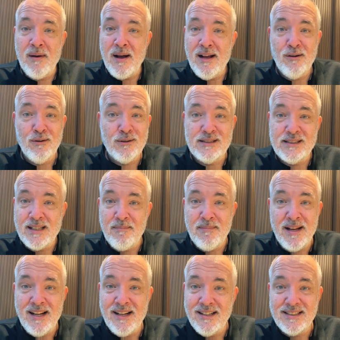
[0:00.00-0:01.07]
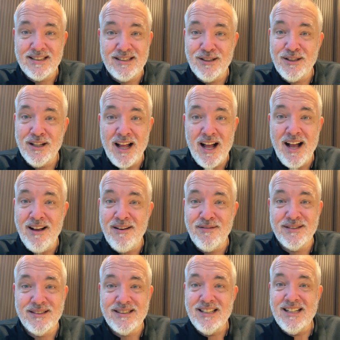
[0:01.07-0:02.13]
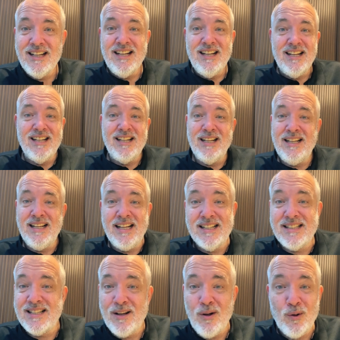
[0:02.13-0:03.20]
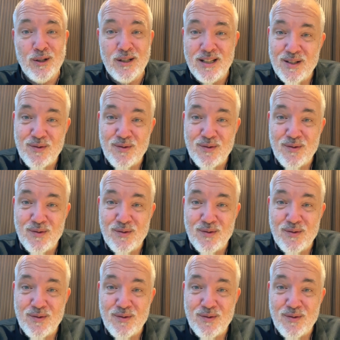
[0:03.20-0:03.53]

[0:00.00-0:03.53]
my old stepdad is still alive and he gets a hold of this